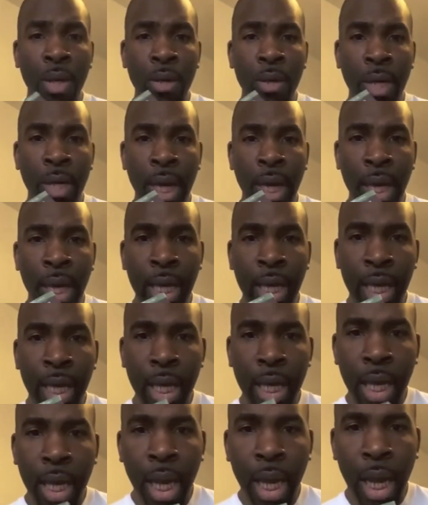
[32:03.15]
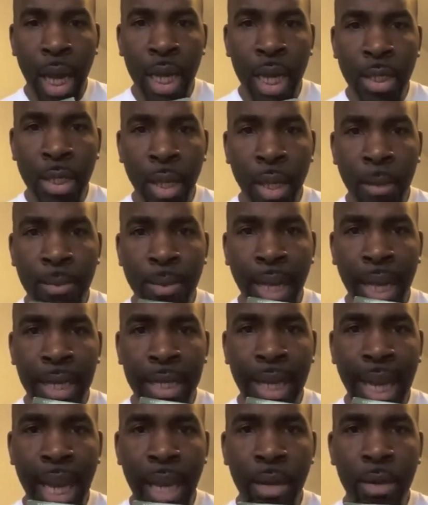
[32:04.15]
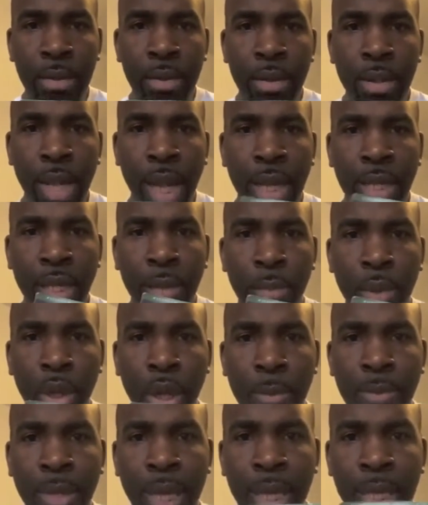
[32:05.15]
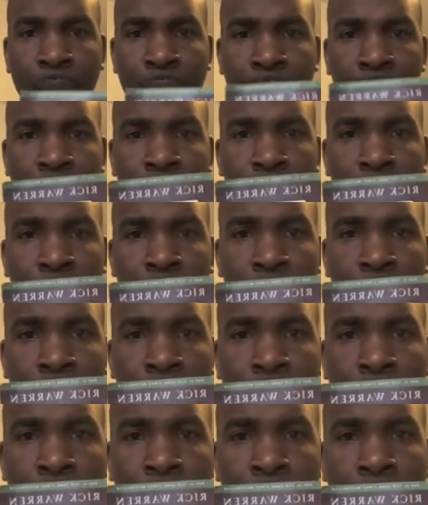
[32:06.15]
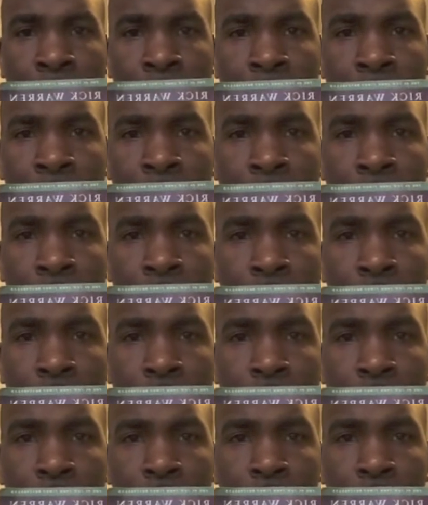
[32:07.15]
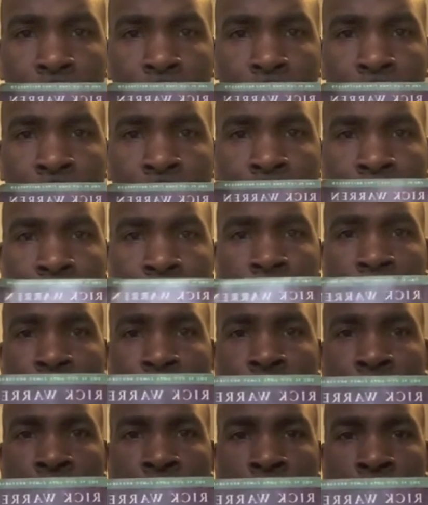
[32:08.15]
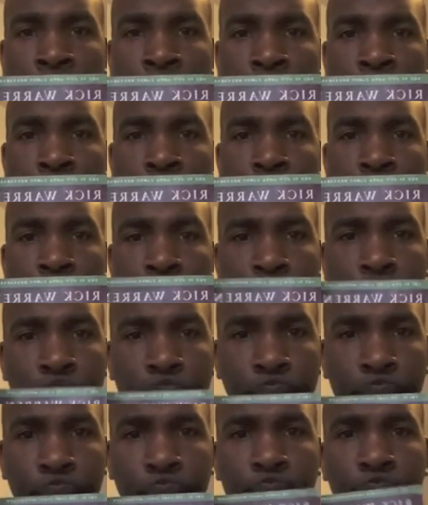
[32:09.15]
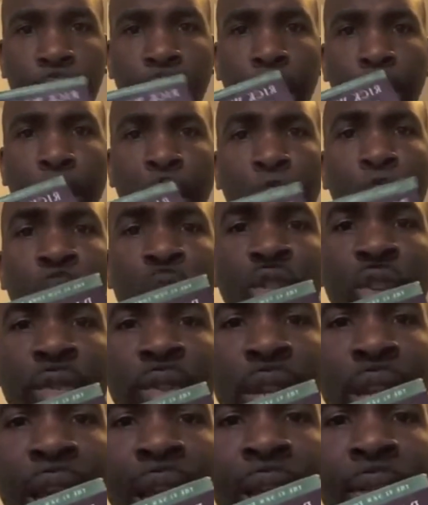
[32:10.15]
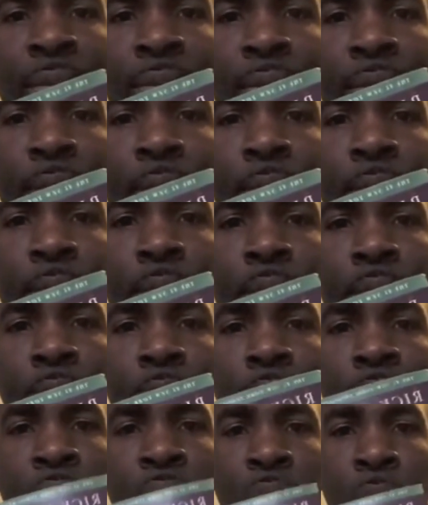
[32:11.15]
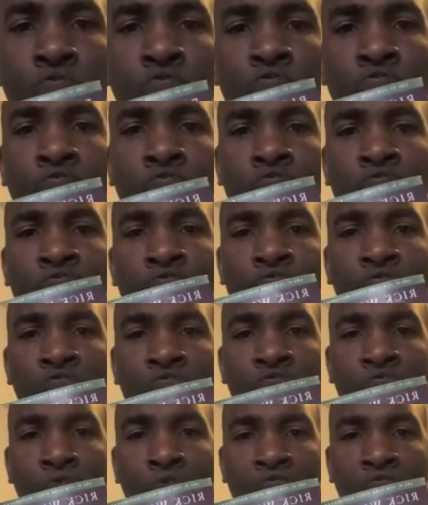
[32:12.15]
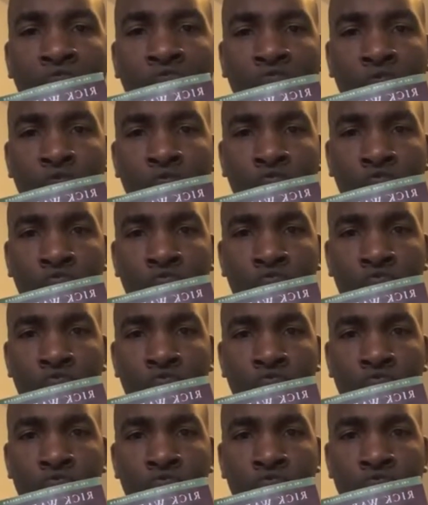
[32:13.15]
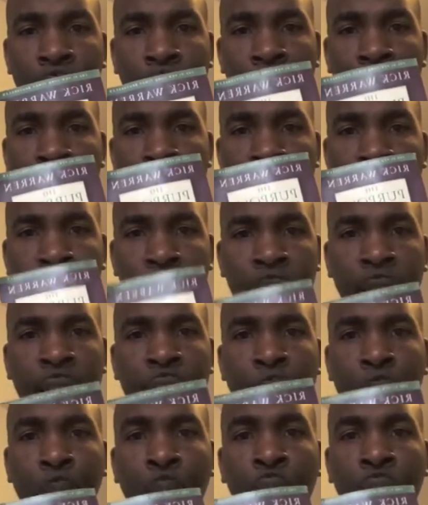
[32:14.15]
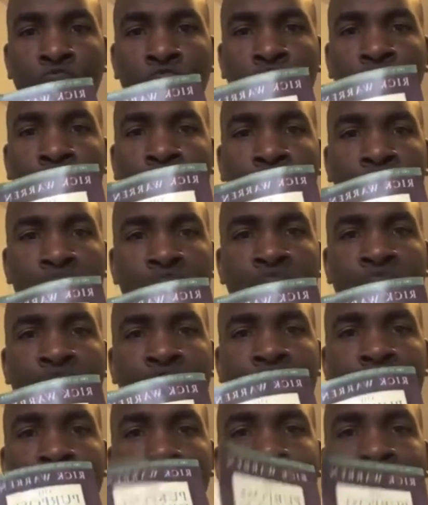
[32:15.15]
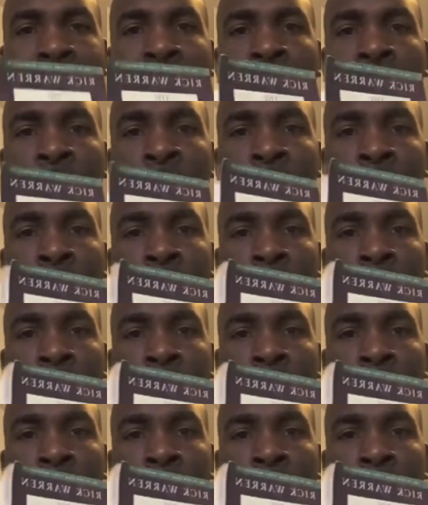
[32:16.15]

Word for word: Okay. Uh, it's upside down. How's the book upside down? Is it up right now? Yeah, there we go. Purpose Driven Life, Rick Warren. Very powerful book. Yeah, this book is powerful.